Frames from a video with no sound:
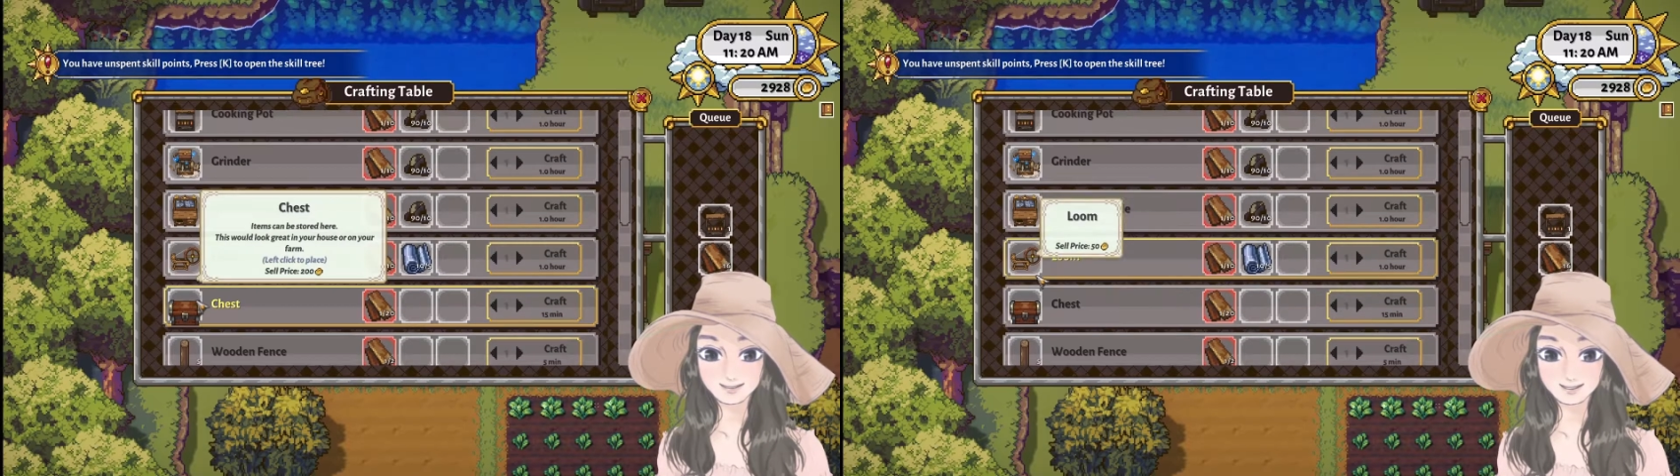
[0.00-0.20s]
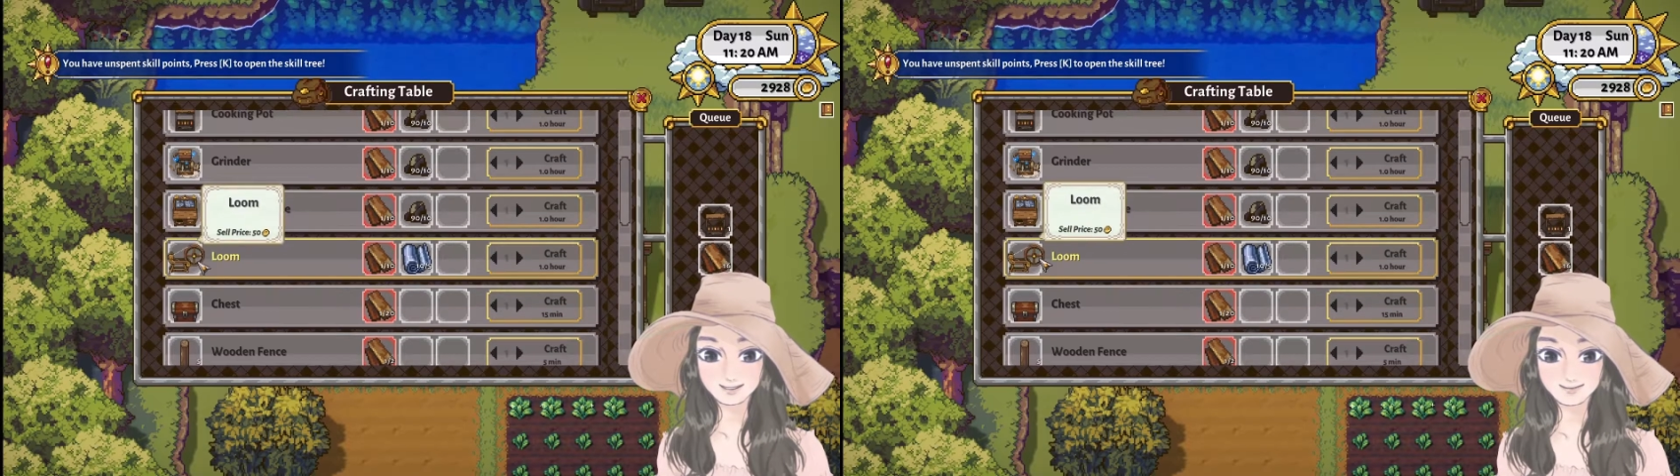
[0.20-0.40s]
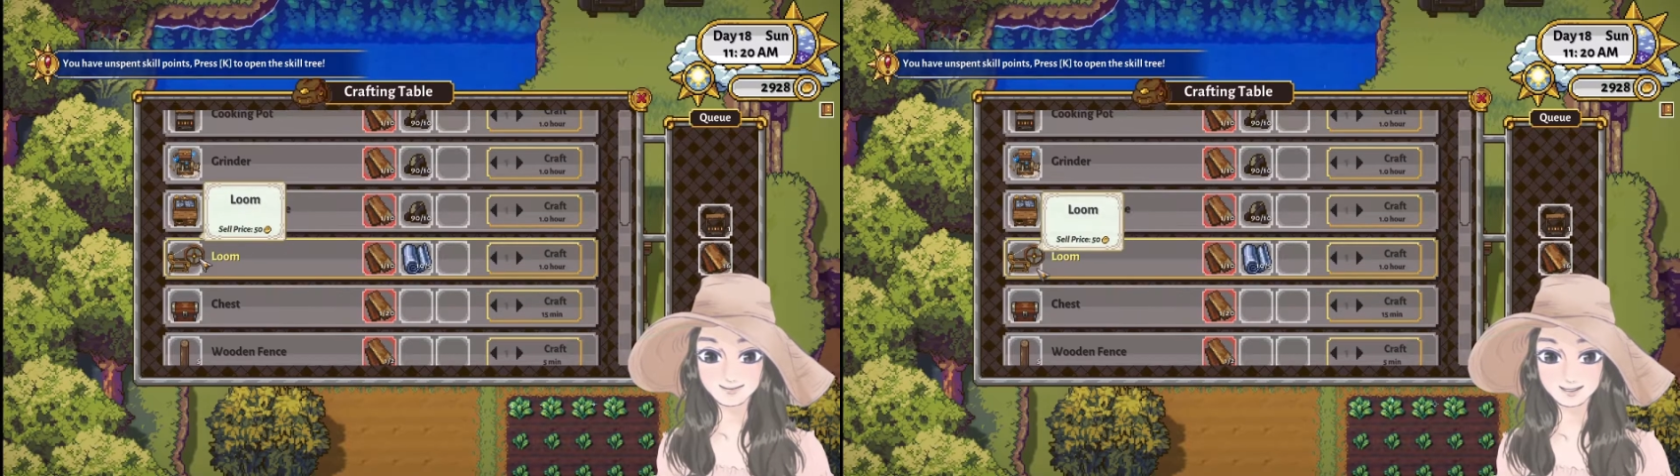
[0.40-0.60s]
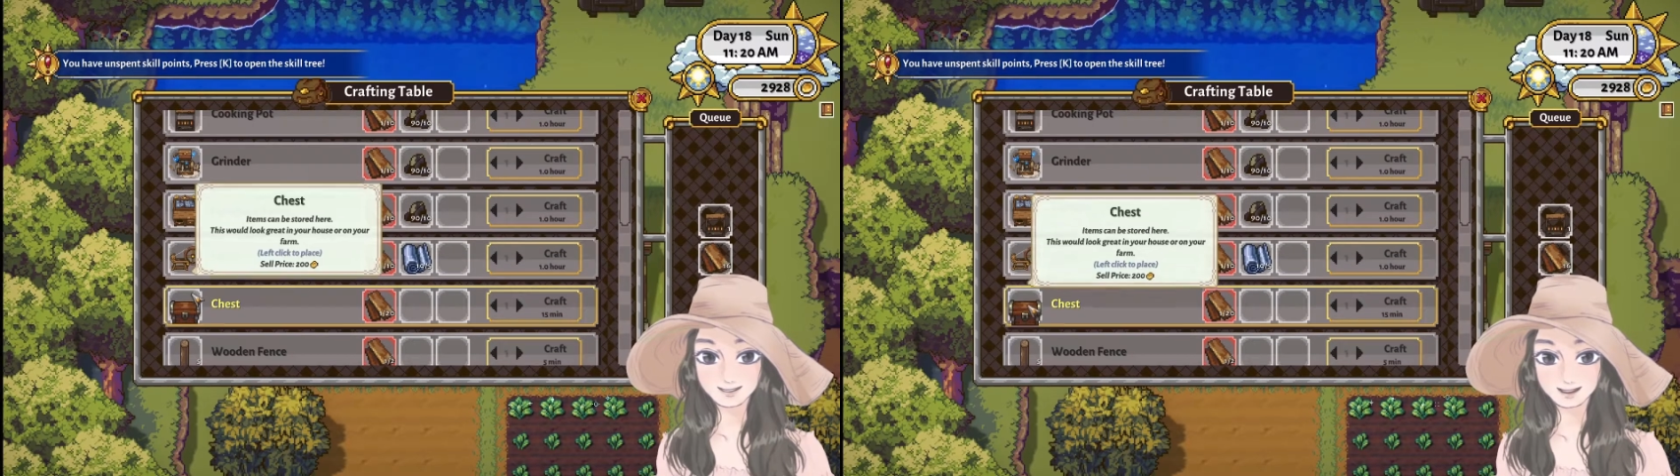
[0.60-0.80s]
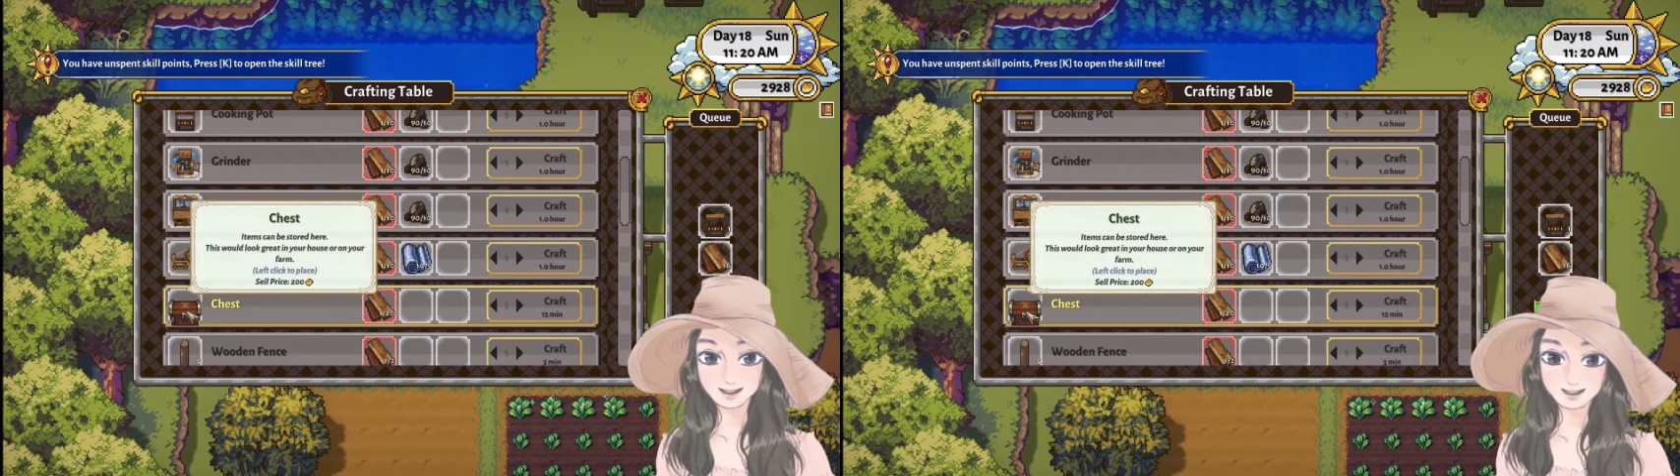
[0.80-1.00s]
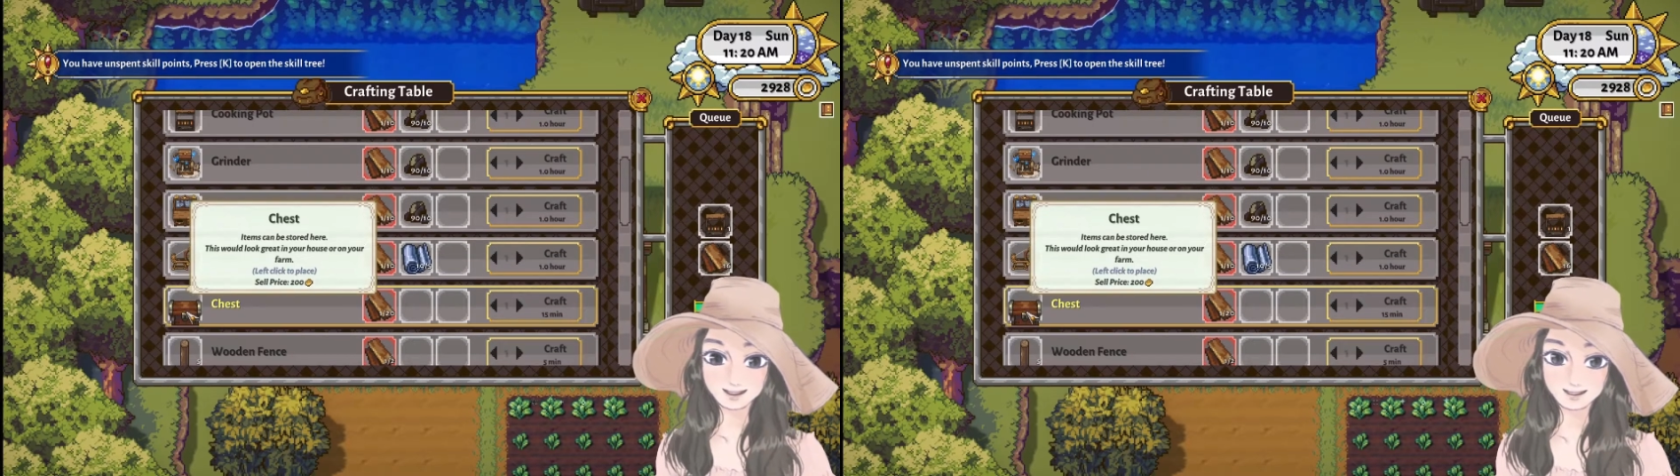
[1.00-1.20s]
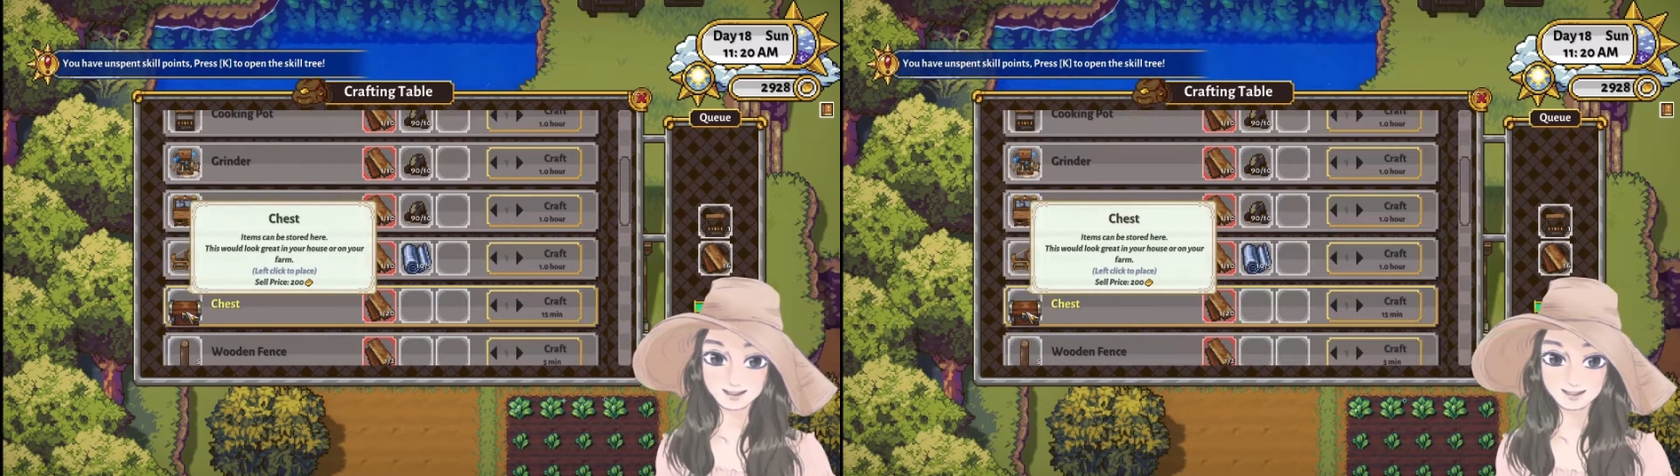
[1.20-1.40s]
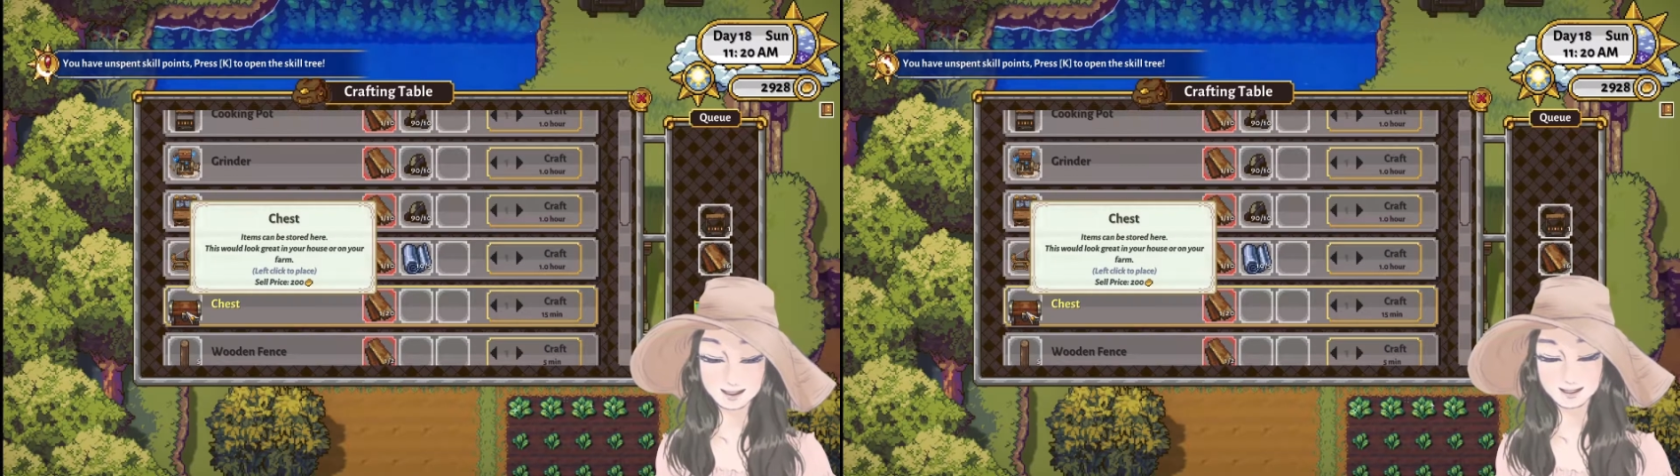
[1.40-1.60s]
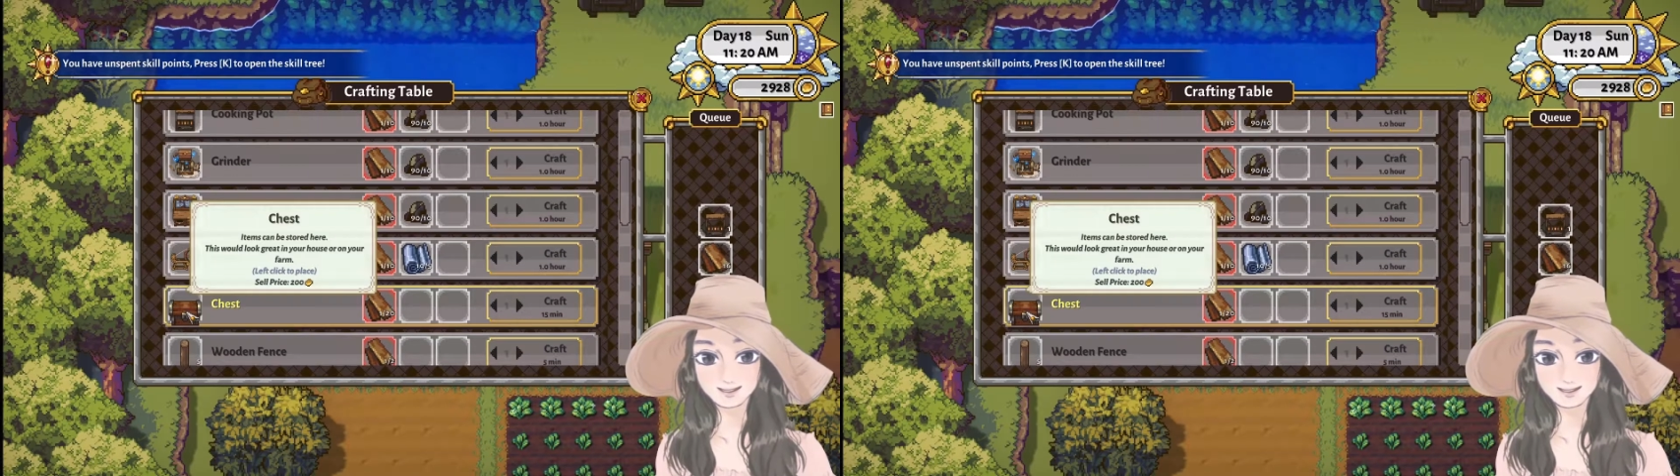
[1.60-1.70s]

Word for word: clothes, I guess?